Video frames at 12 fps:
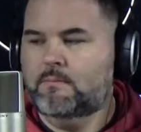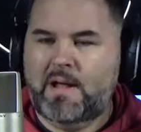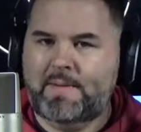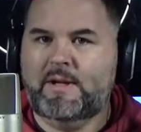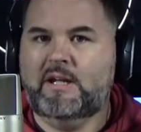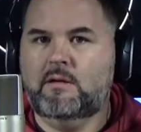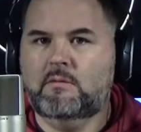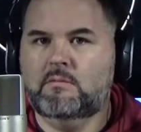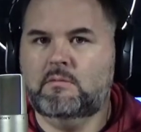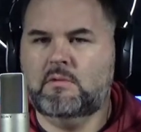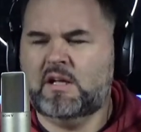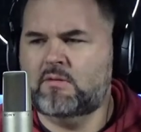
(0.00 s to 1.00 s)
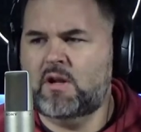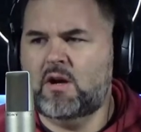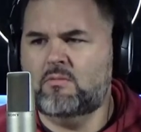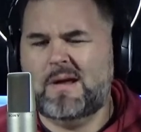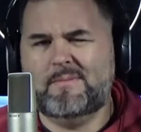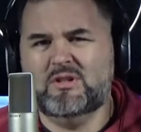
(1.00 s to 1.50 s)
Maybe. I don't
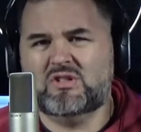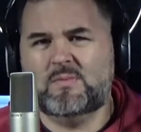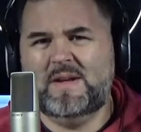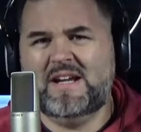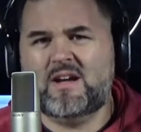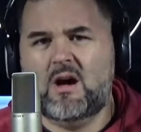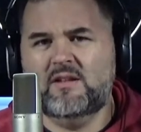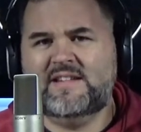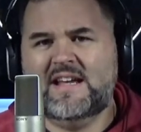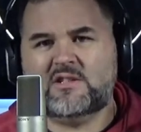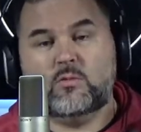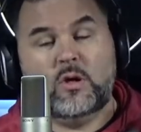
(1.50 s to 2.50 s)
know. Maybe there should be a contest.